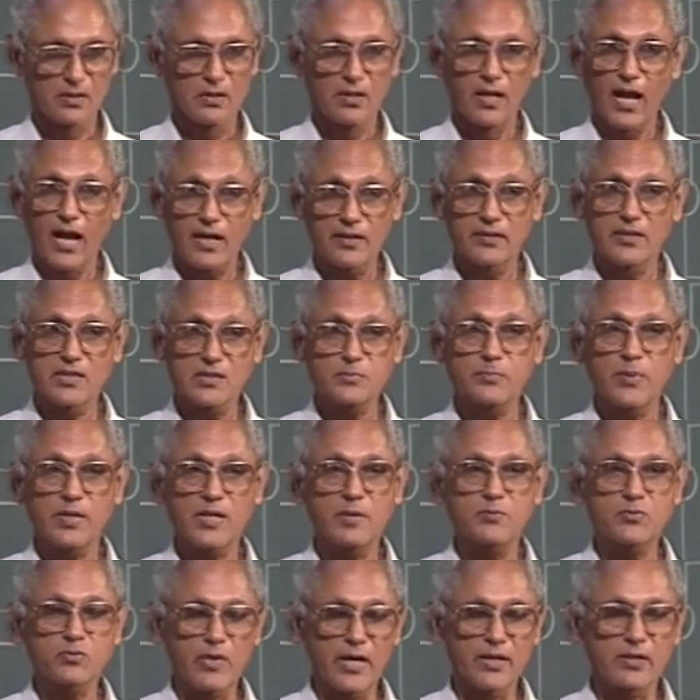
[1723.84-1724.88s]
And this
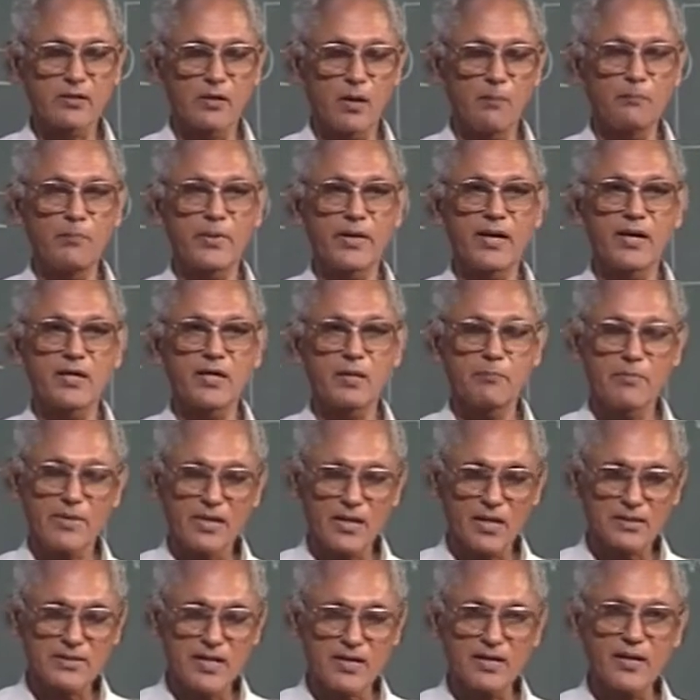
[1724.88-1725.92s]
becomes quite complicated
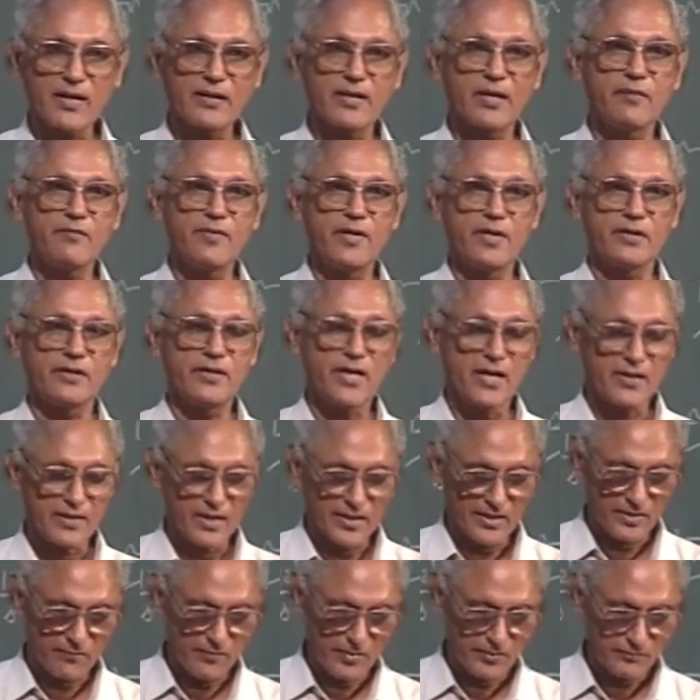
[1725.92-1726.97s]
because they are not evident, they are
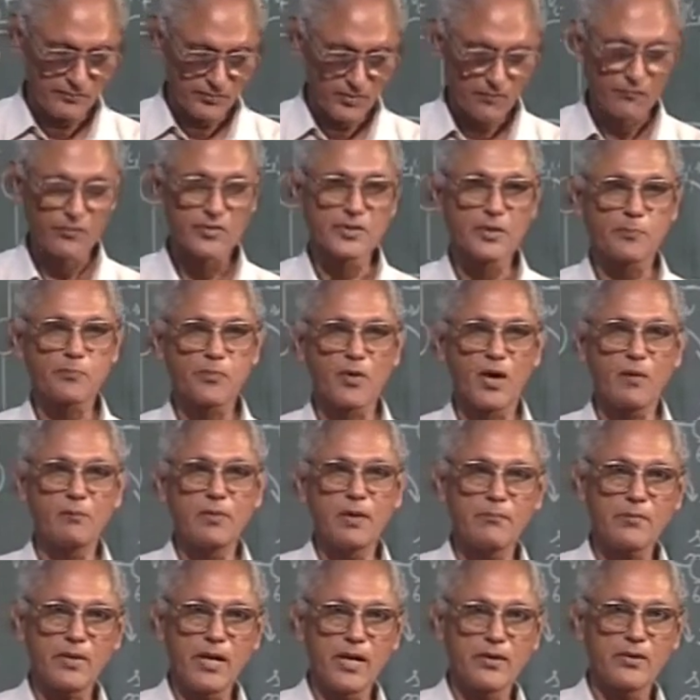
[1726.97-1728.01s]
not given with the
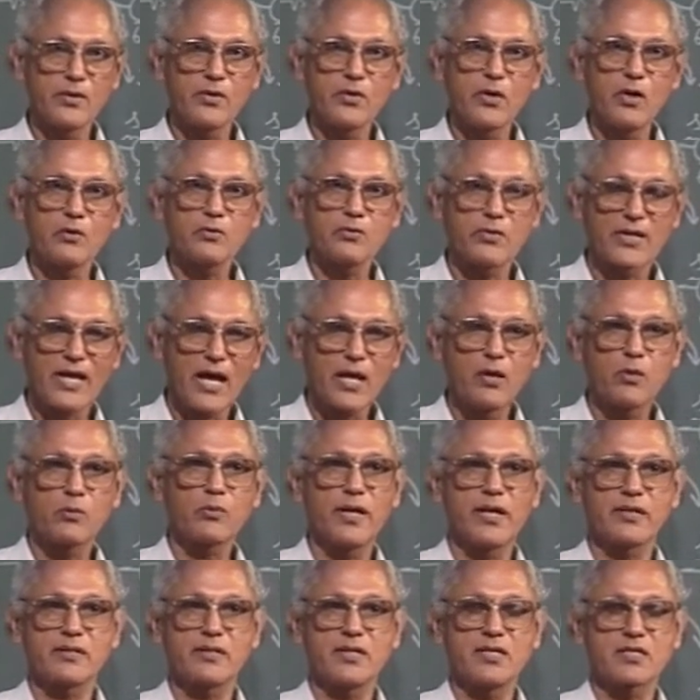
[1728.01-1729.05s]
problem, and you have to
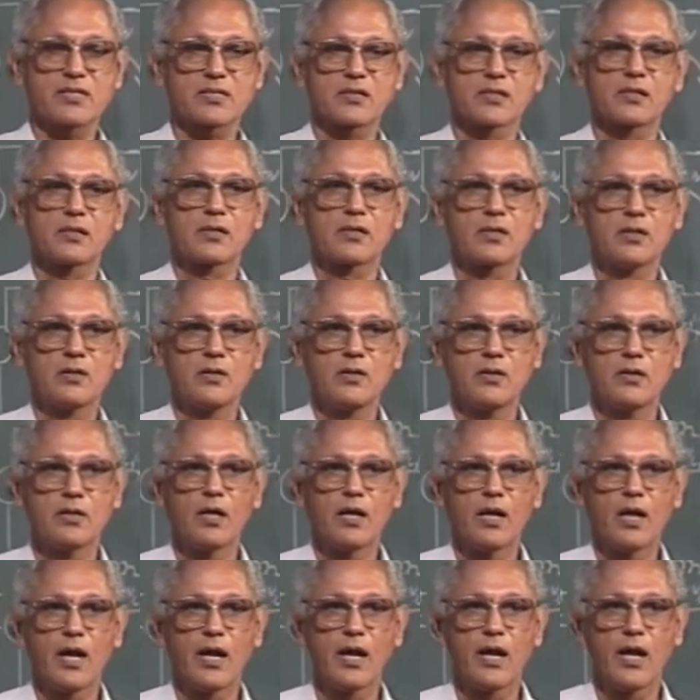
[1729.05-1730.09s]
calculate this. You
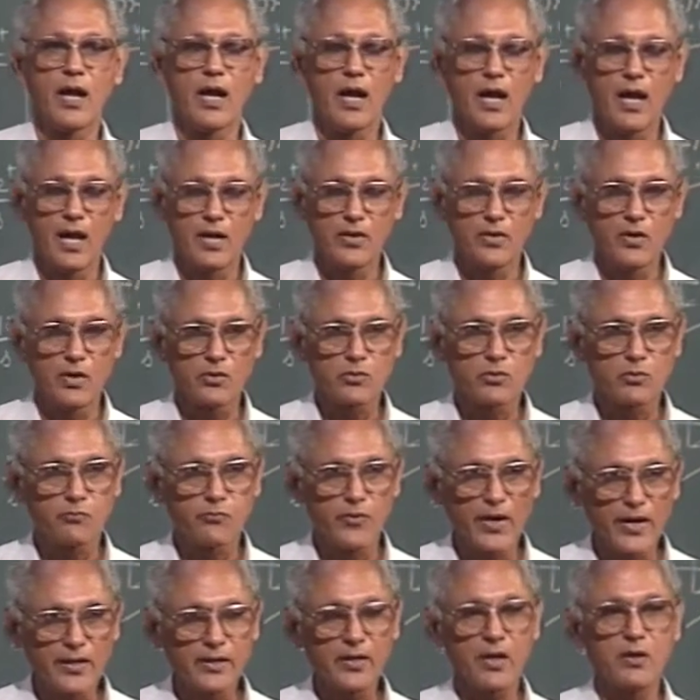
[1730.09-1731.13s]
have to
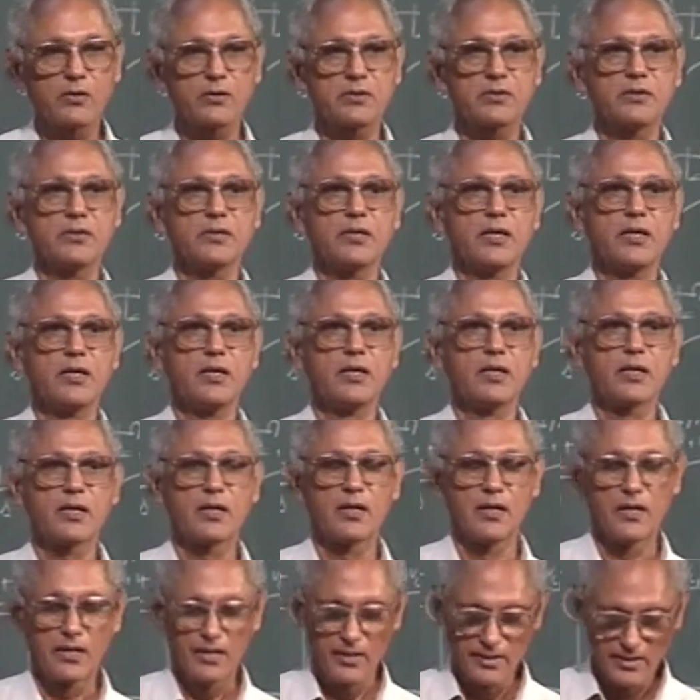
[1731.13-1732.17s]
find out the
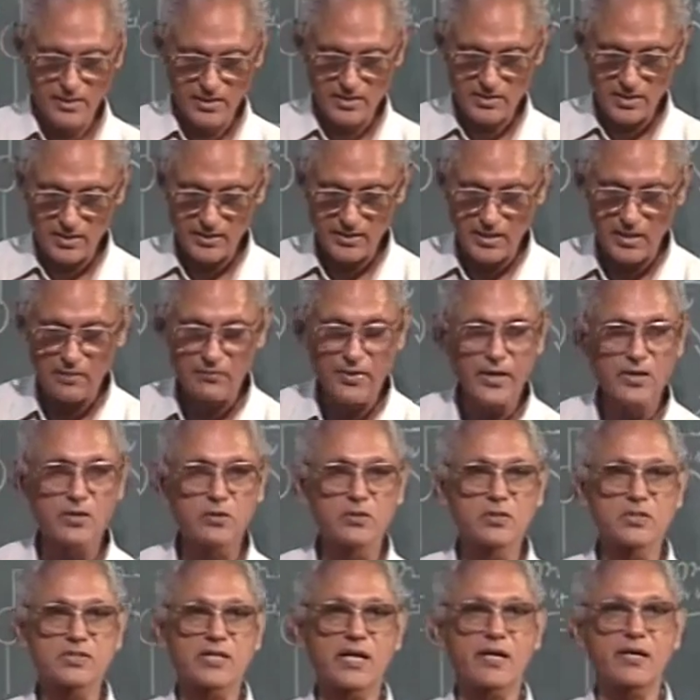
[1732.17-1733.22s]
initial derivative,
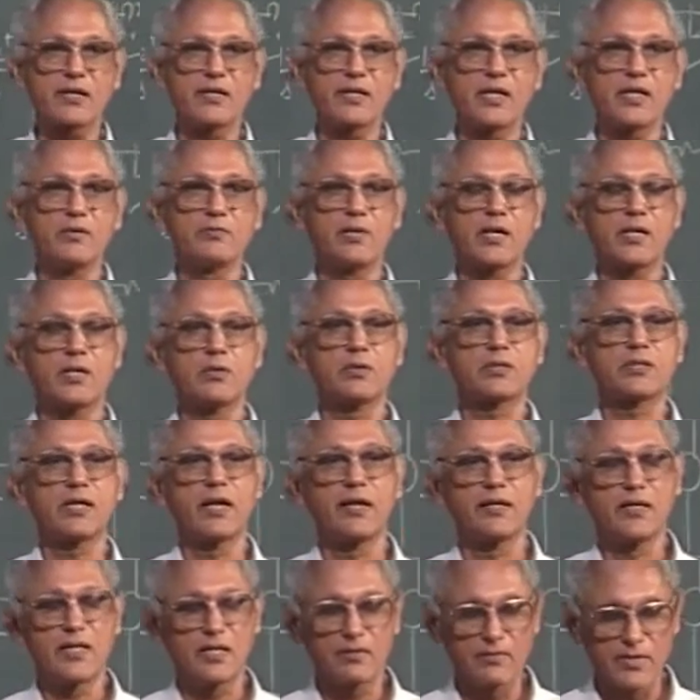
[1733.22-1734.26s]
the second derivative, the
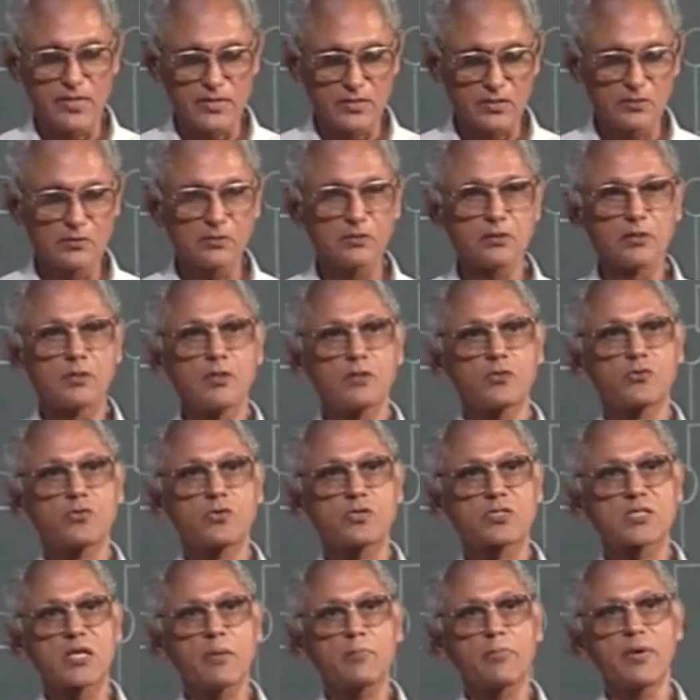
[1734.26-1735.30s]
third derivative through
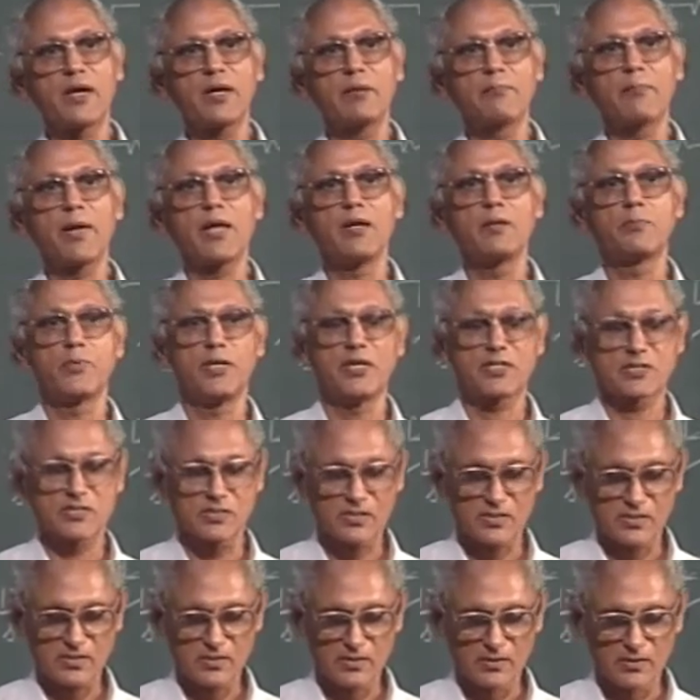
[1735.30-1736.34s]
separate
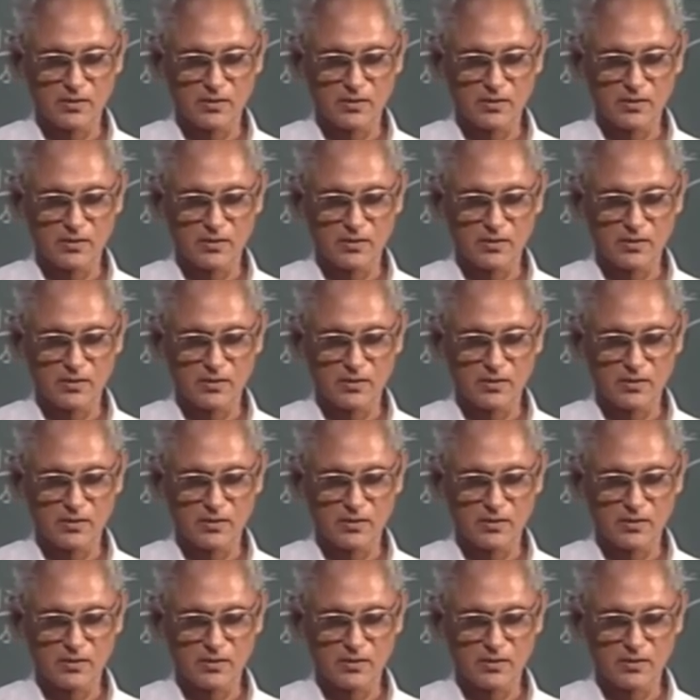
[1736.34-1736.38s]
manipulations.